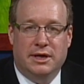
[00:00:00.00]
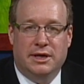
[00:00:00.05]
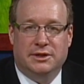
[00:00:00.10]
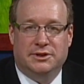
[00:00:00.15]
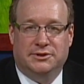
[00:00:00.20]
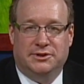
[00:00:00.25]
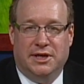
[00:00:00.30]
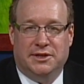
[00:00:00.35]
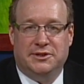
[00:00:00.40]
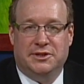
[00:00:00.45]

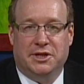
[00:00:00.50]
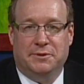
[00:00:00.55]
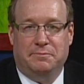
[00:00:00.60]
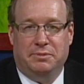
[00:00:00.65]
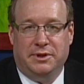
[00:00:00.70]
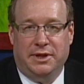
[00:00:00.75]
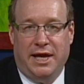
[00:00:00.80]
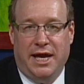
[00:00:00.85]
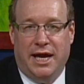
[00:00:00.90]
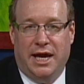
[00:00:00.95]
suggesting a
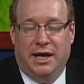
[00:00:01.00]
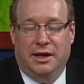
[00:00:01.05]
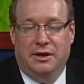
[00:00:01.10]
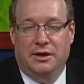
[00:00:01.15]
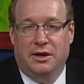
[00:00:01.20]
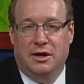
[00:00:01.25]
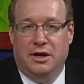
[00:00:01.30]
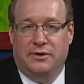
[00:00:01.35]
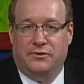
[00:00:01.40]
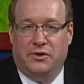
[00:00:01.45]
plan
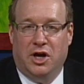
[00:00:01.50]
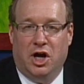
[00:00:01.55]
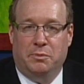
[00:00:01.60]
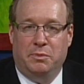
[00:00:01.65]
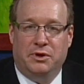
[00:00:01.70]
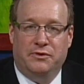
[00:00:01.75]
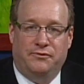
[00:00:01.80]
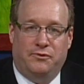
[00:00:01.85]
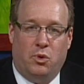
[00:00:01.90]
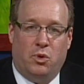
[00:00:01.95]
for
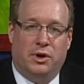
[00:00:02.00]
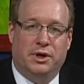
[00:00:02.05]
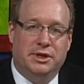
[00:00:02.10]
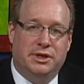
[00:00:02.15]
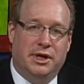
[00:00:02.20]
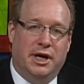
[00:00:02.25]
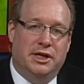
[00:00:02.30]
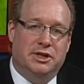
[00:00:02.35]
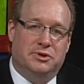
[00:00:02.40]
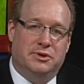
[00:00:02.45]
helping foreign
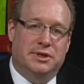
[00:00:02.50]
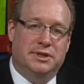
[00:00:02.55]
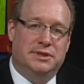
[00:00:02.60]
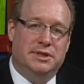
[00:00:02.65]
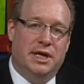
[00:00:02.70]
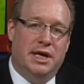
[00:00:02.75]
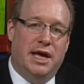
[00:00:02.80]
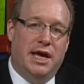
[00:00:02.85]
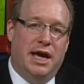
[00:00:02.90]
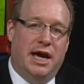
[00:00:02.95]
countries